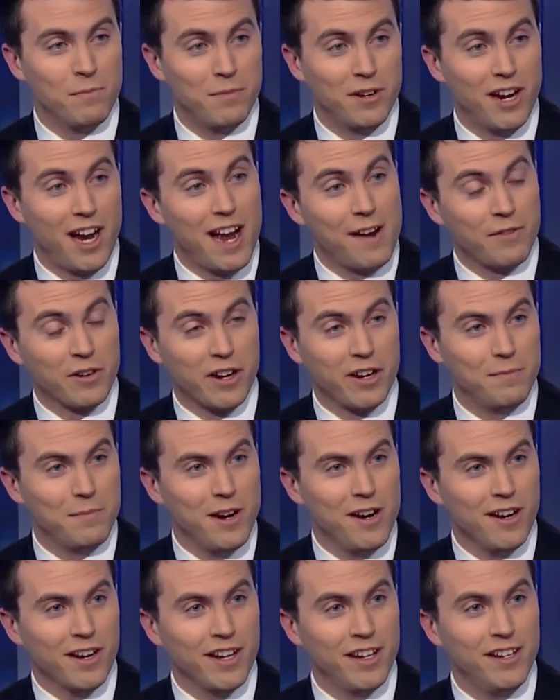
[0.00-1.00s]
but
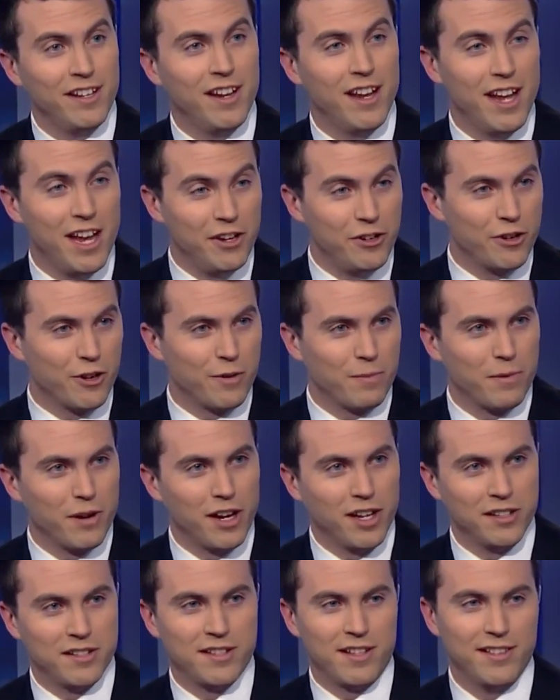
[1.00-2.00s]
African-American and you're
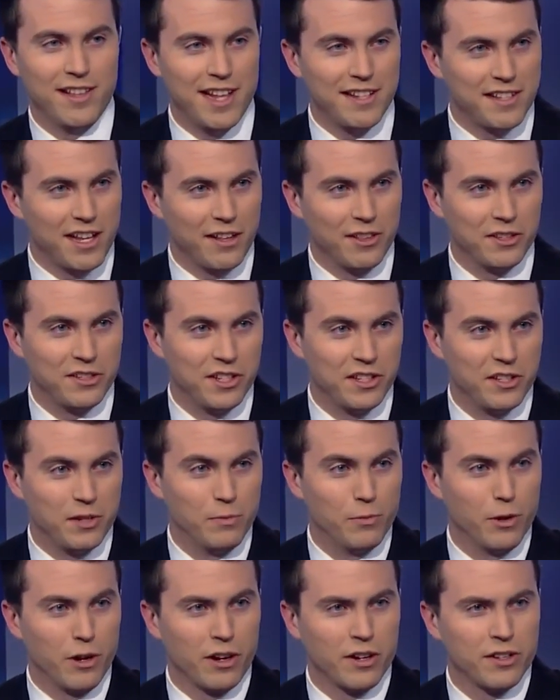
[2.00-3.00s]
oppressed, and that's how the system works.